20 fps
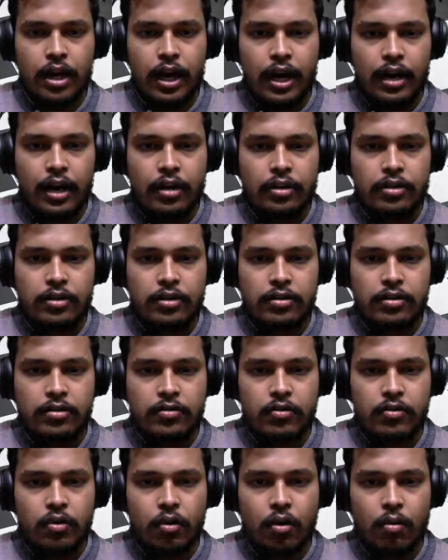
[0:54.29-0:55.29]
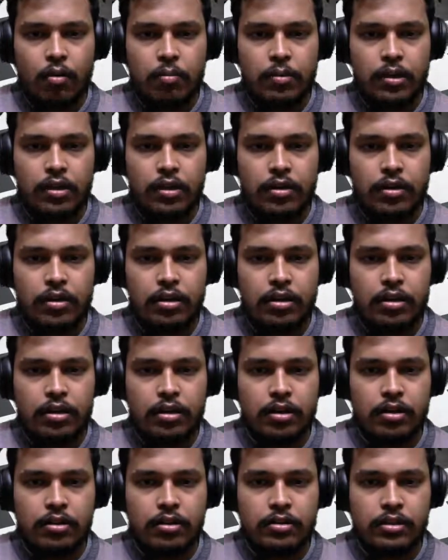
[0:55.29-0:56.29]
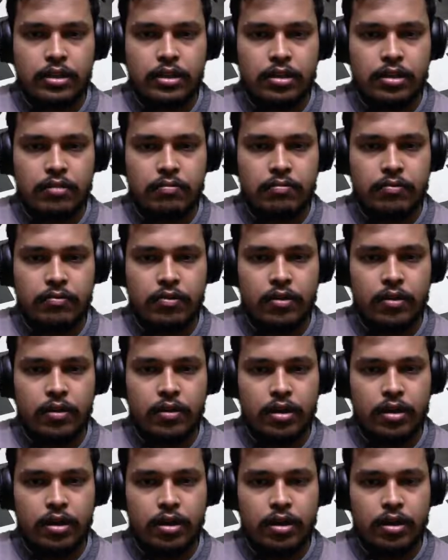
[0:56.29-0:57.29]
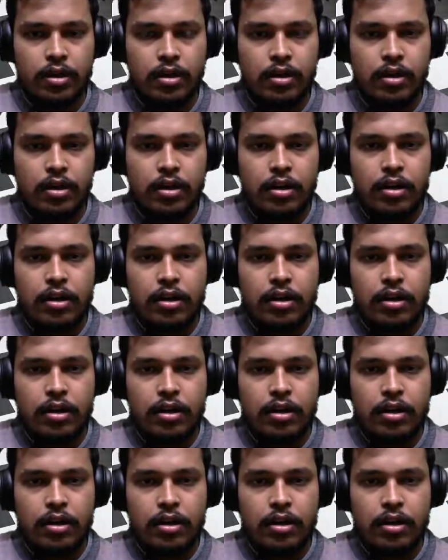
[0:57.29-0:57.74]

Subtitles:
and this is the normal setup for